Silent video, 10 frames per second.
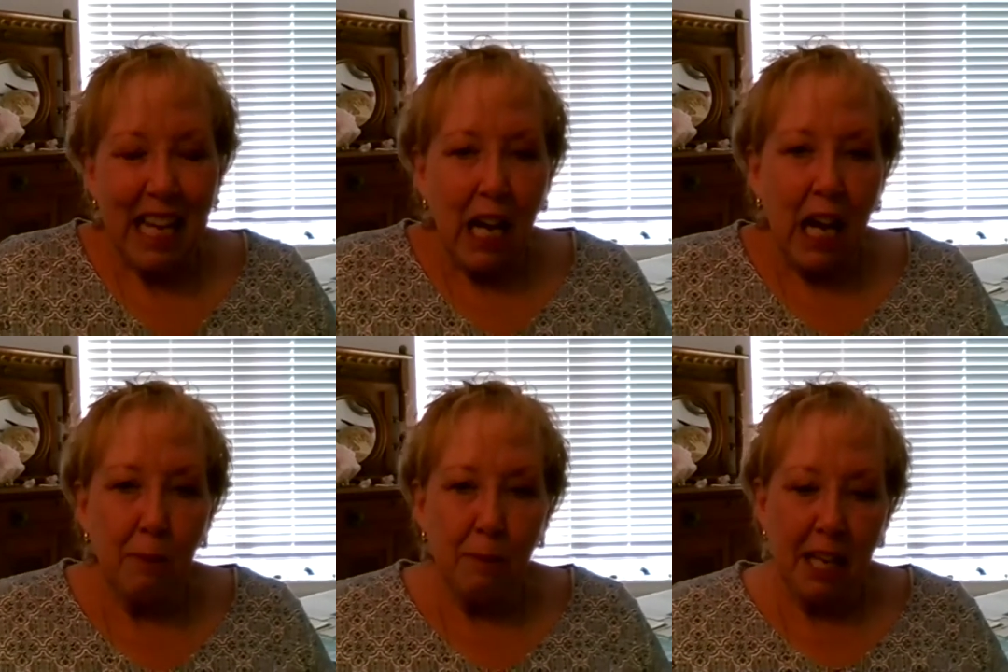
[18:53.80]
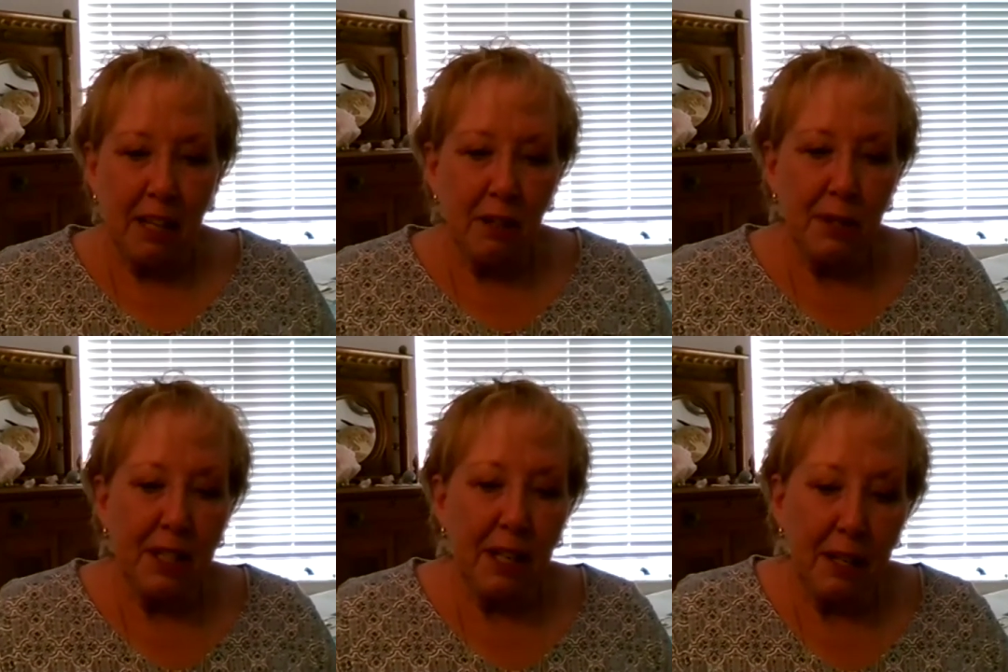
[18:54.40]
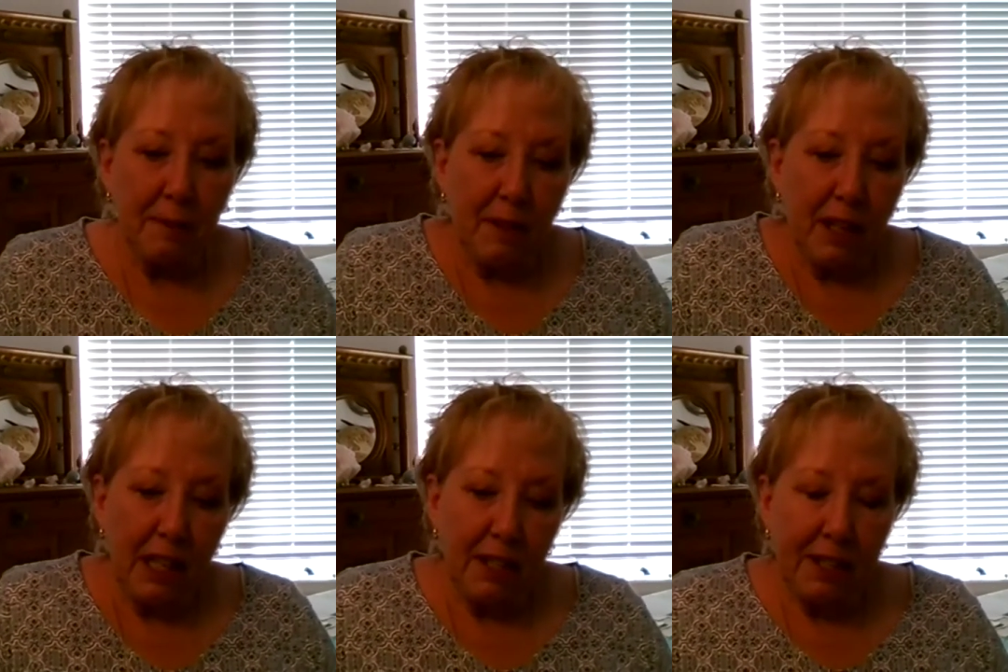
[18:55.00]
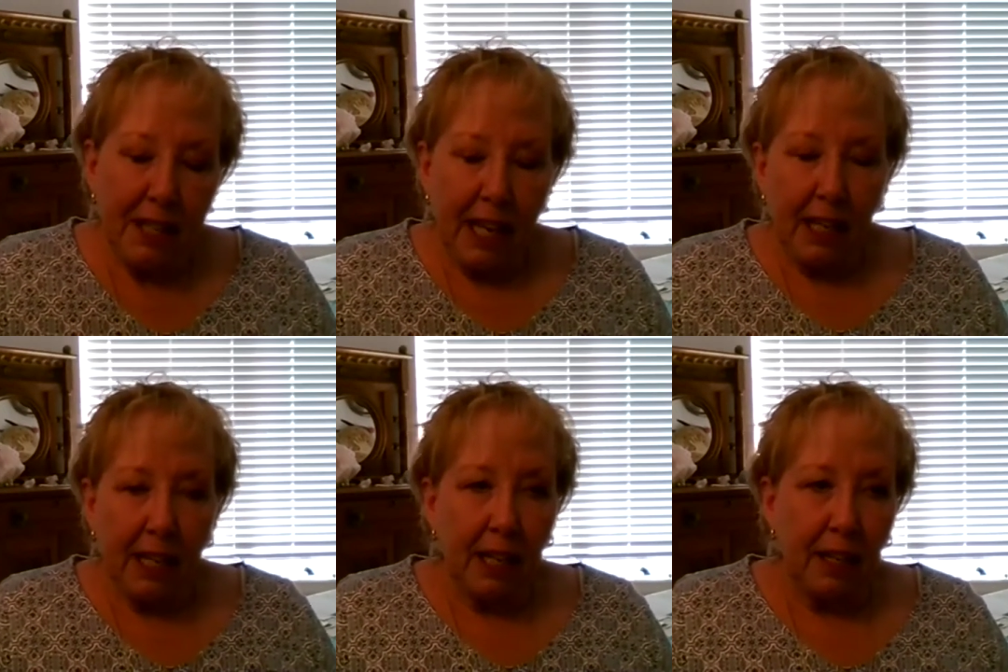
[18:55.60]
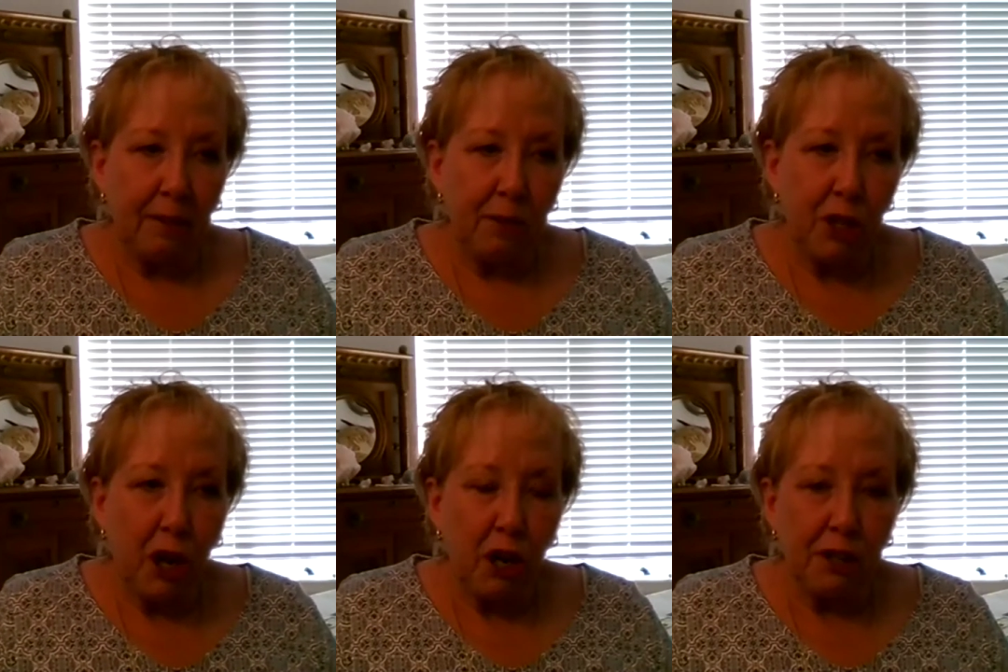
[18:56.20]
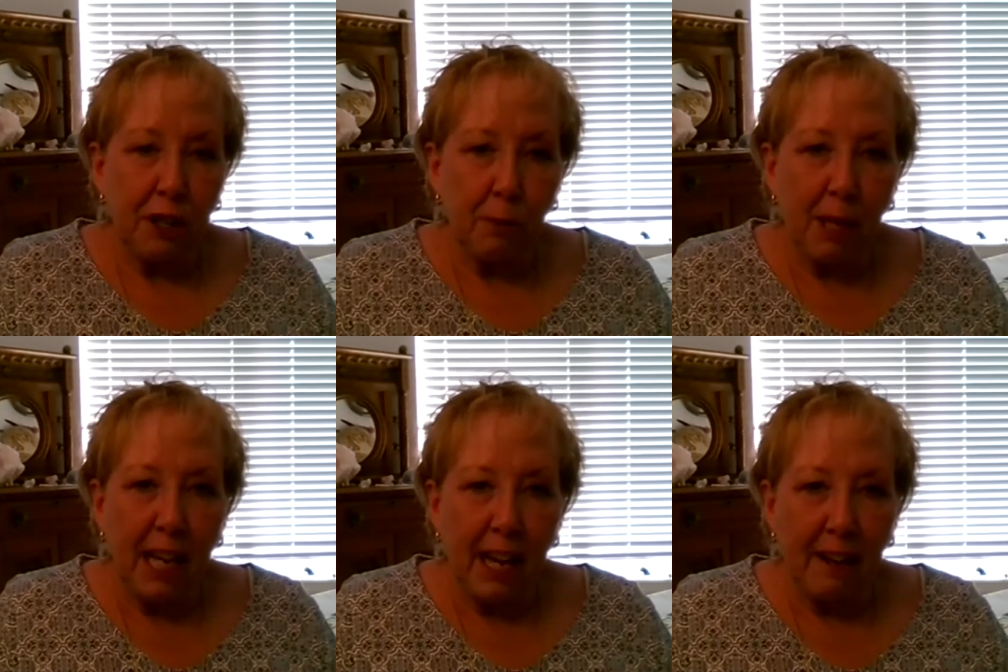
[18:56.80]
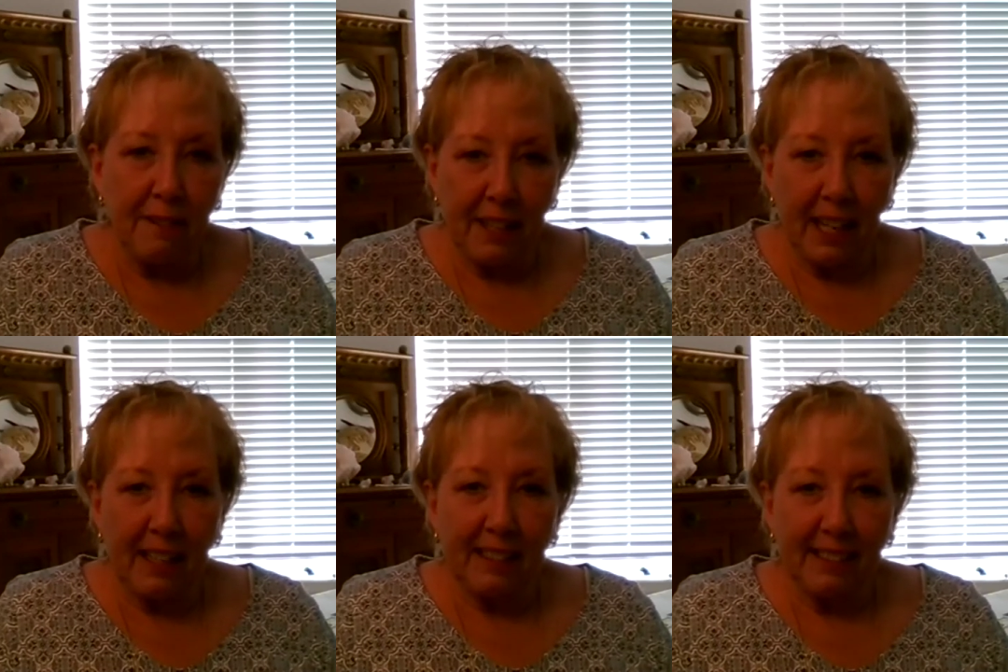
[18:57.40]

Yeah, it's a chart that we have. Yeah.